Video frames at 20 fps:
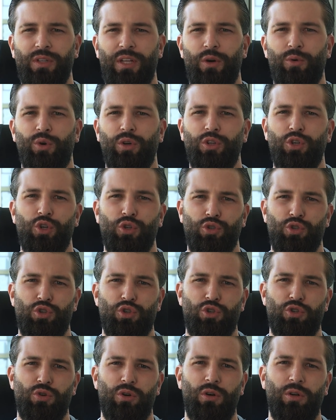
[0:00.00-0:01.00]
They want
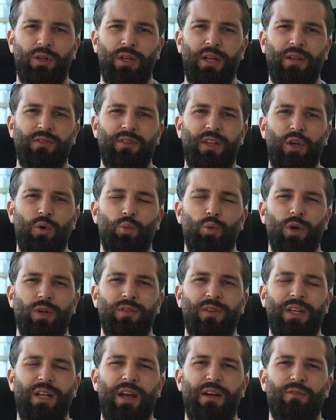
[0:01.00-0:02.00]
control, and they
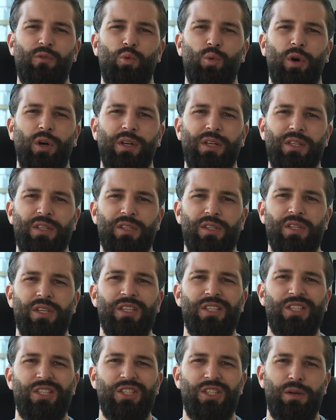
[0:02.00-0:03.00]
want that everyone is
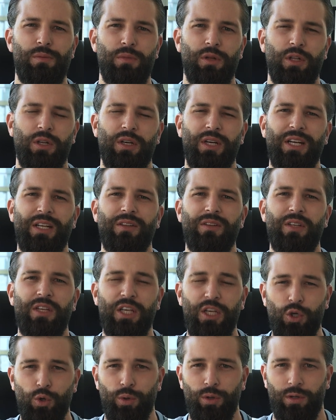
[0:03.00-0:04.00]
similar and
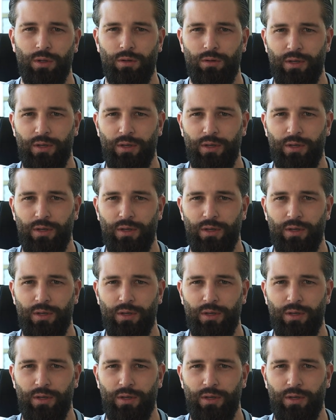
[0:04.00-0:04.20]
equal,